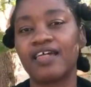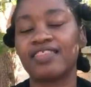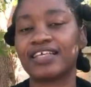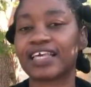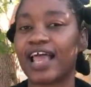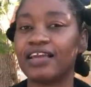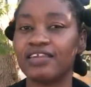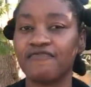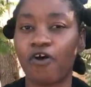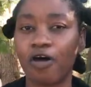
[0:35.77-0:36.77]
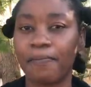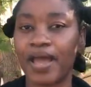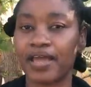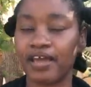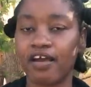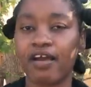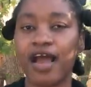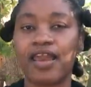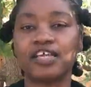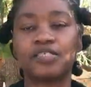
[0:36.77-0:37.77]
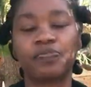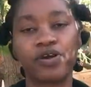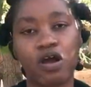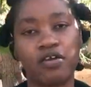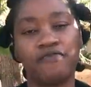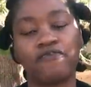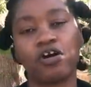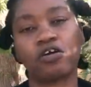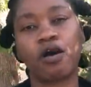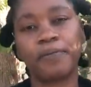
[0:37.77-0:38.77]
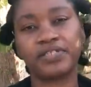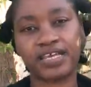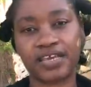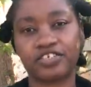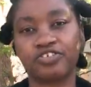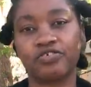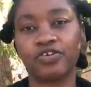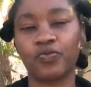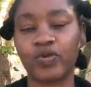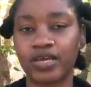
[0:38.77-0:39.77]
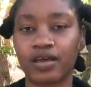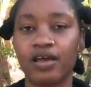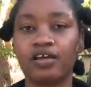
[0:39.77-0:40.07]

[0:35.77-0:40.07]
that I leave on my hair and I spray on for a couple days during the week